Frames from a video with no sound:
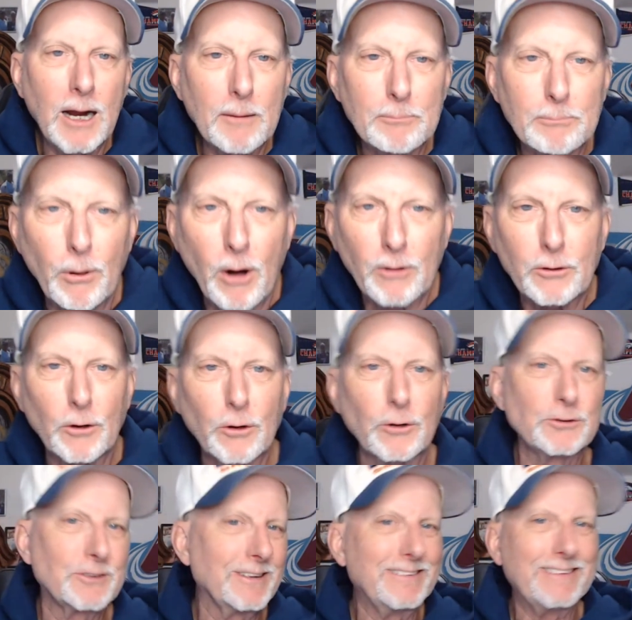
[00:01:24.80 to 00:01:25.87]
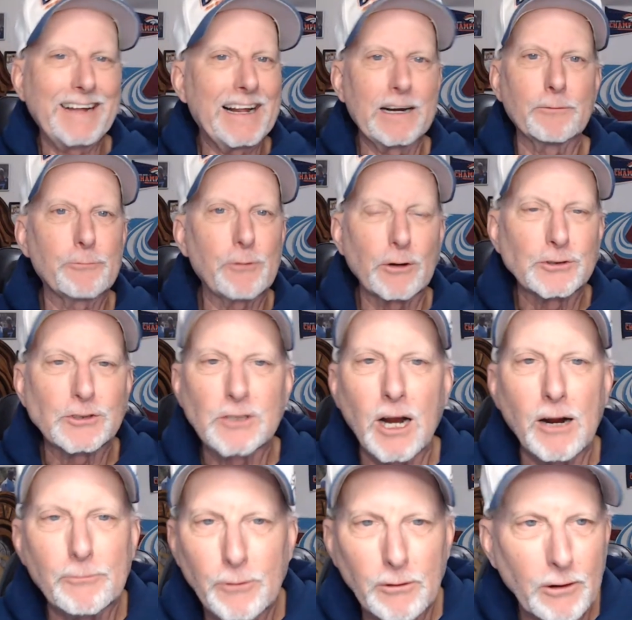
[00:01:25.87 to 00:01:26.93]
Broncos and NFL
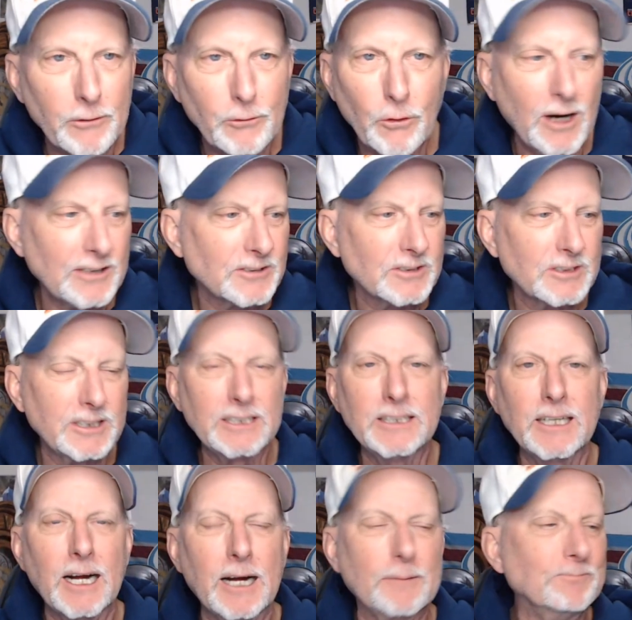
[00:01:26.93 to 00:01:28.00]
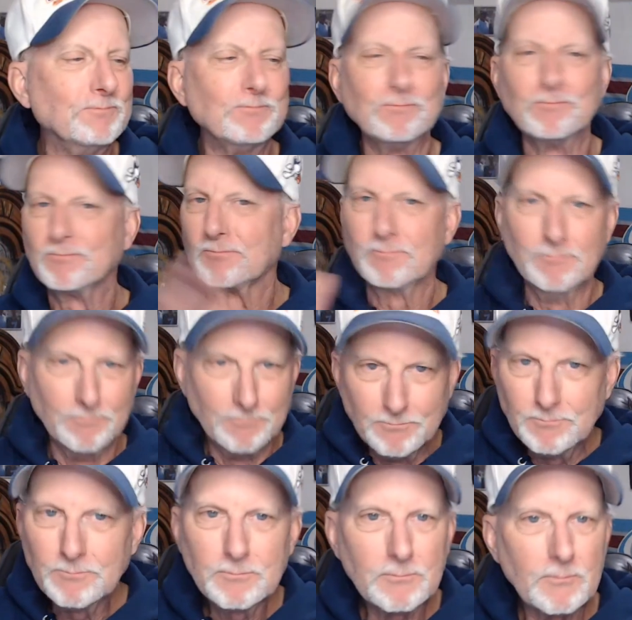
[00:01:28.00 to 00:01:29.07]
stuff all across the
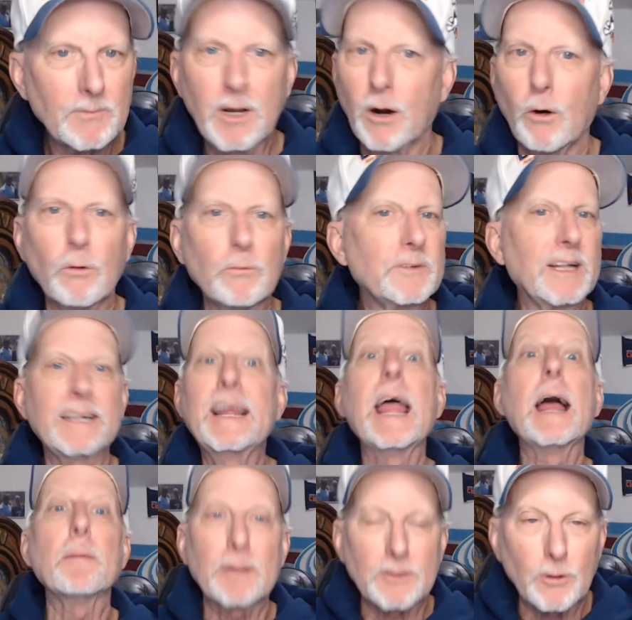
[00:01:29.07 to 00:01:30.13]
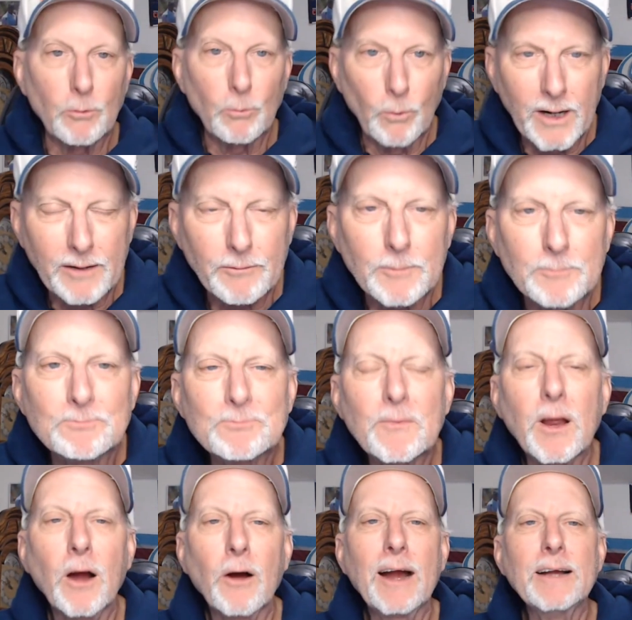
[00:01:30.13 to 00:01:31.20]
gamut, whatever.
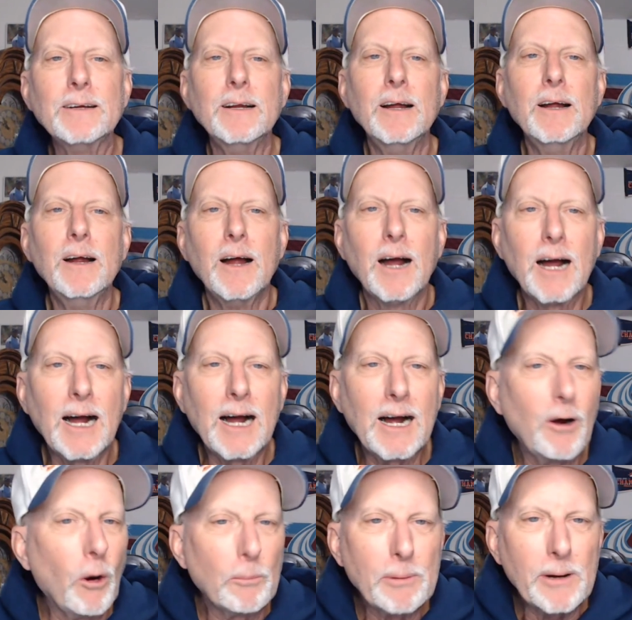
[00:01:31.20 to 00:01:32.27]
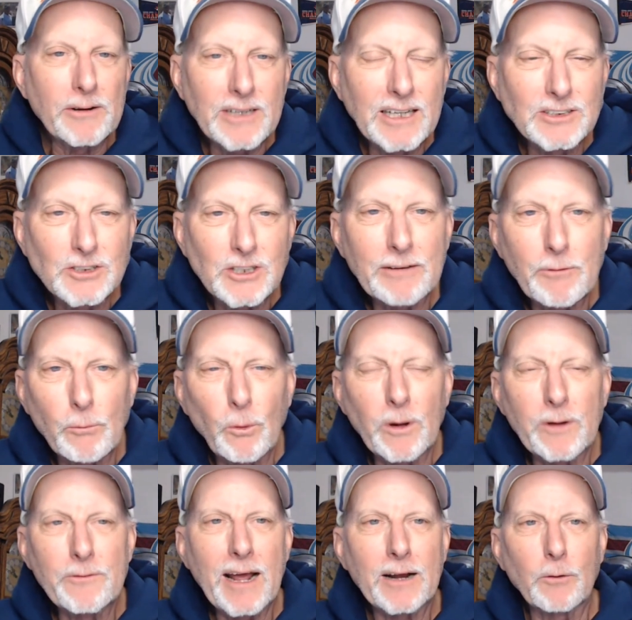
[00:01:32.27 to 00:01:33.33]
All right. Hope each and every one
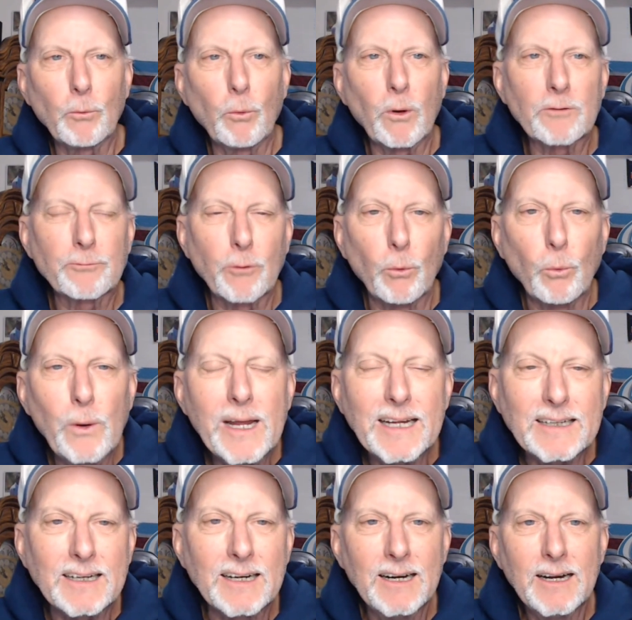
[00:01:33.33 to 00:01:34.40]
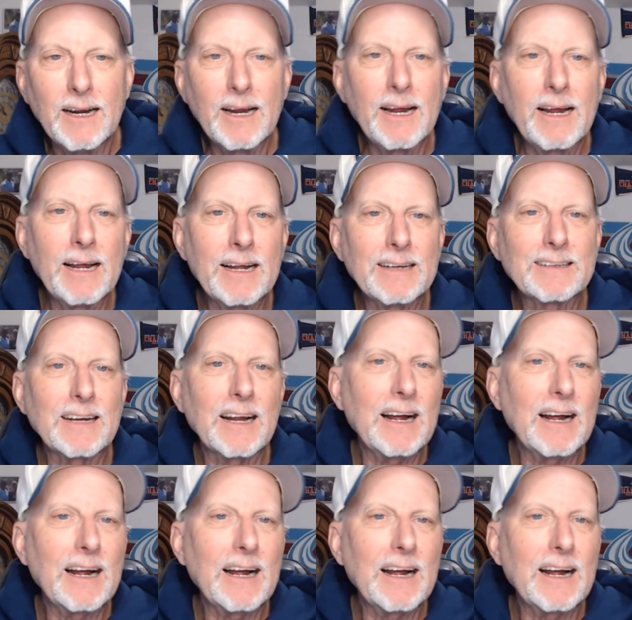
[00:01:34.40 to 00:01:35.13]
of you had a wonderful week. And